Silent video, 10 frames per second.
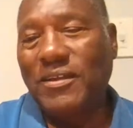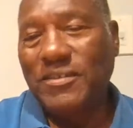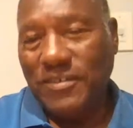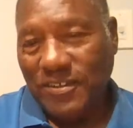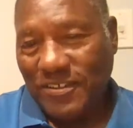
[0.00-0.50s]
you to
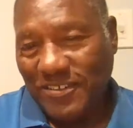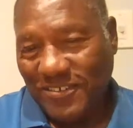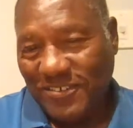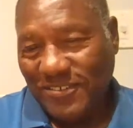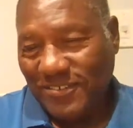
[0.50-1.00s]

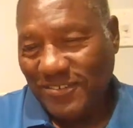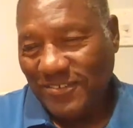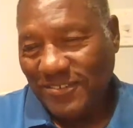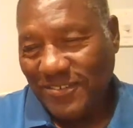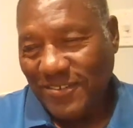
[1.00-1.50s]
respond to
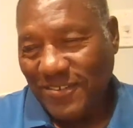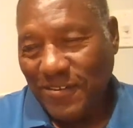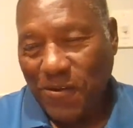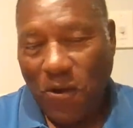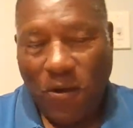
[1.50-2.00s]
a couple
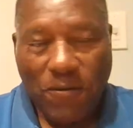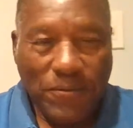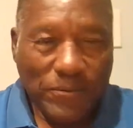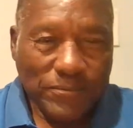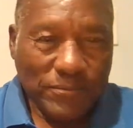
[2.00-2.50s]
more
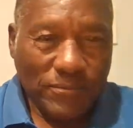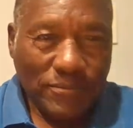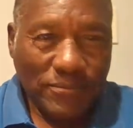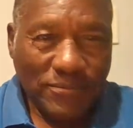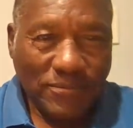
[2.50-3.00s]
comments coming
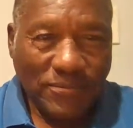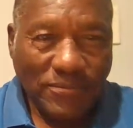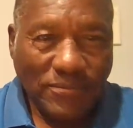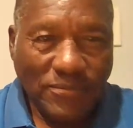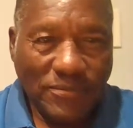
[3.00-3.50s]
in
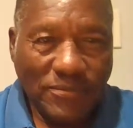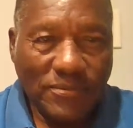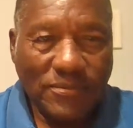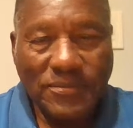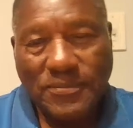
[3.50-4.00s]
from our
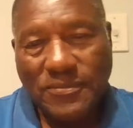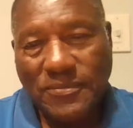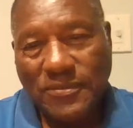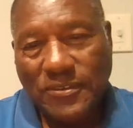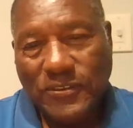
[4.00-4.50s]
listening
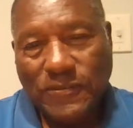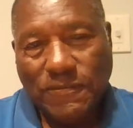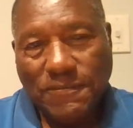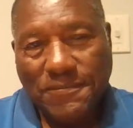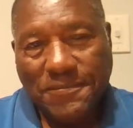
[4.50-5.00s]
public.
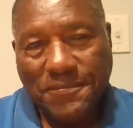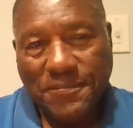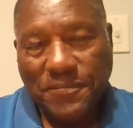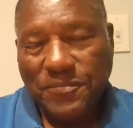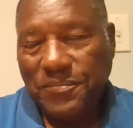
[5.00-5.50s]

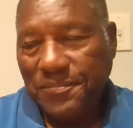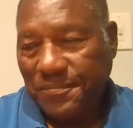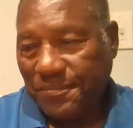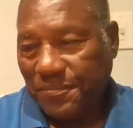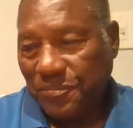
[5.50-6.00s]
Let's go
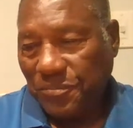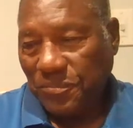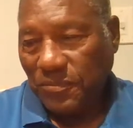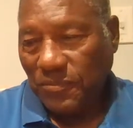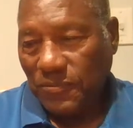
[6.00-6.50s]
to this
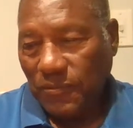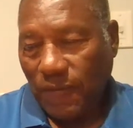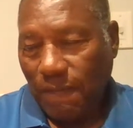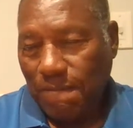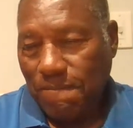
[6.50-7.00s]
one
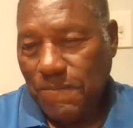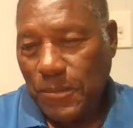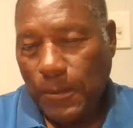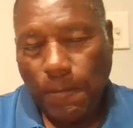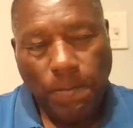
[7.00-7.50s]
from
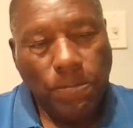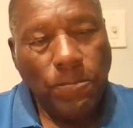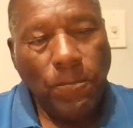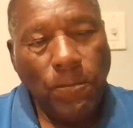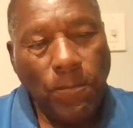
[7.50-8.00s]

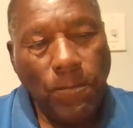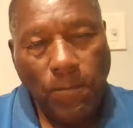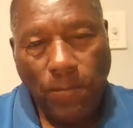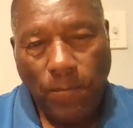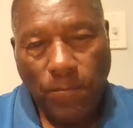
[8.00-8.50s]
Craft
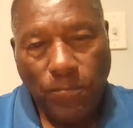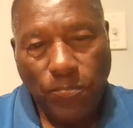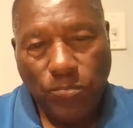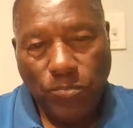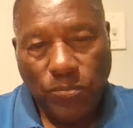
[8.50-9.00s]
Explorer.
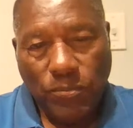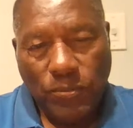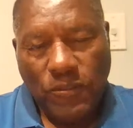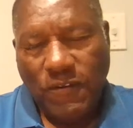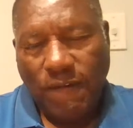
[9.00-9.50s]

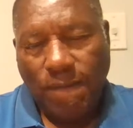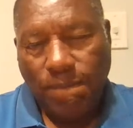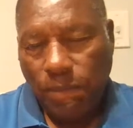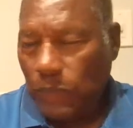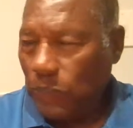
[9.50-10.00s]

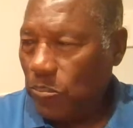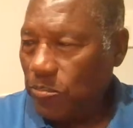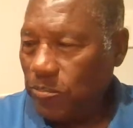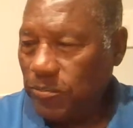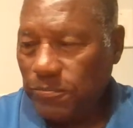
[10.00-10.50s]

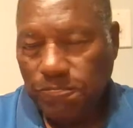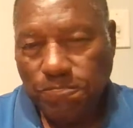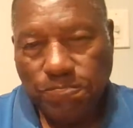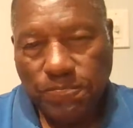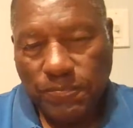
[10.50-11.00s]

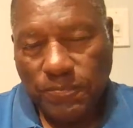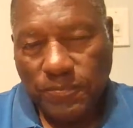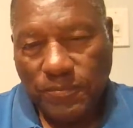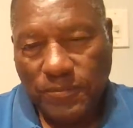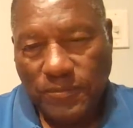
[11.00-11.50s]
Well, actually,
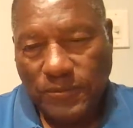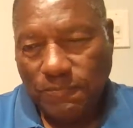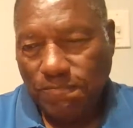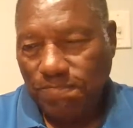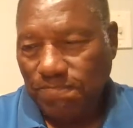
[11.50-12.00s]

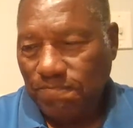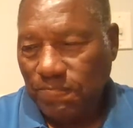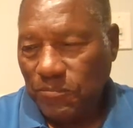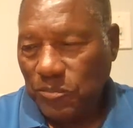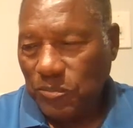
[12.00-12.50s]
Craft
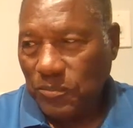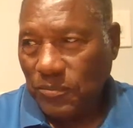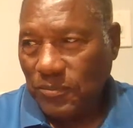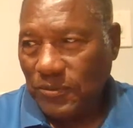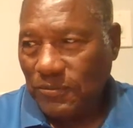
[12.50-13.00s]

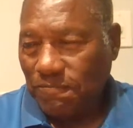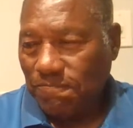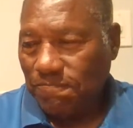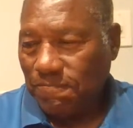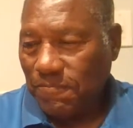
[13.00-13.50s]
Explorer is
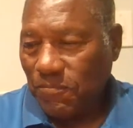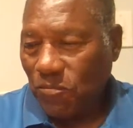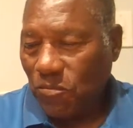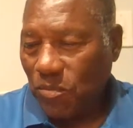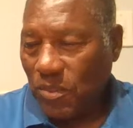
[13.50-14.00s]
agreeing
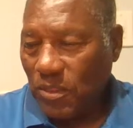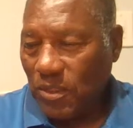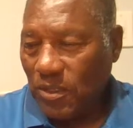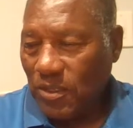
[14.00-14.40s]
with